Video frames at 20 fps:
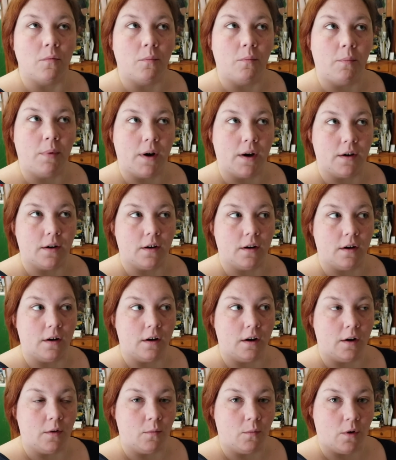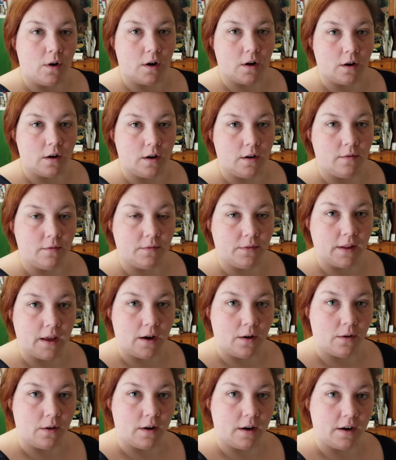butter and water and
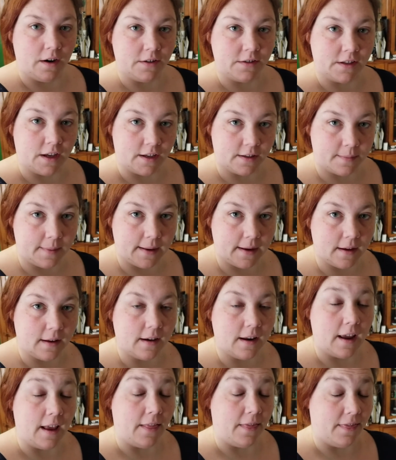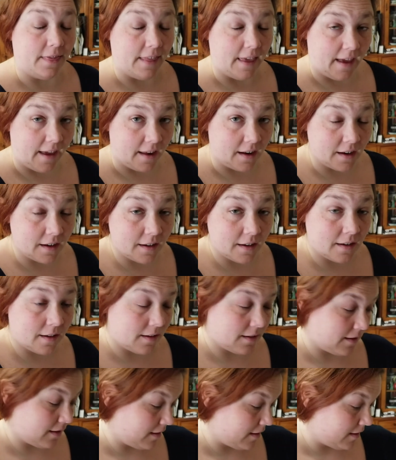flour in a saucepan and then
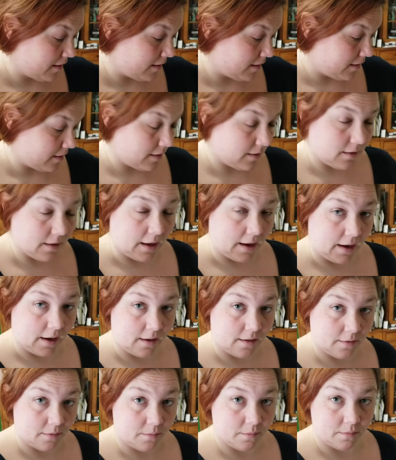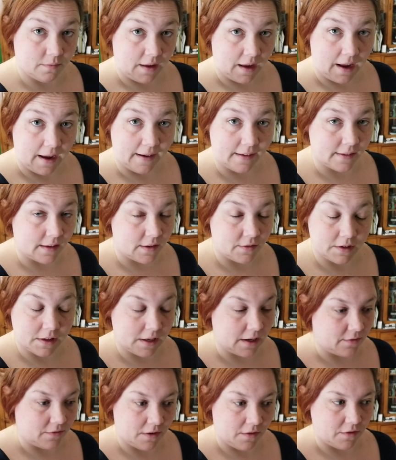like the eggs and
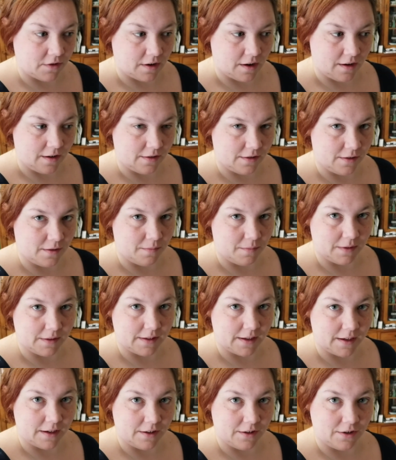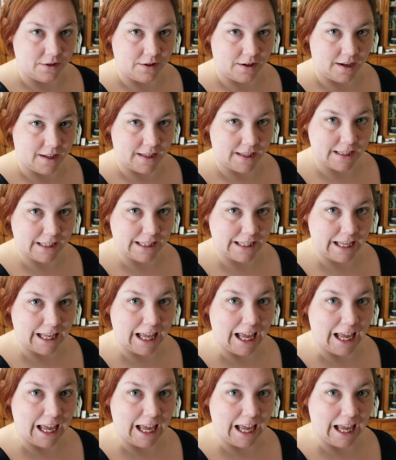everything. I've never done it, so I'm excited to try this.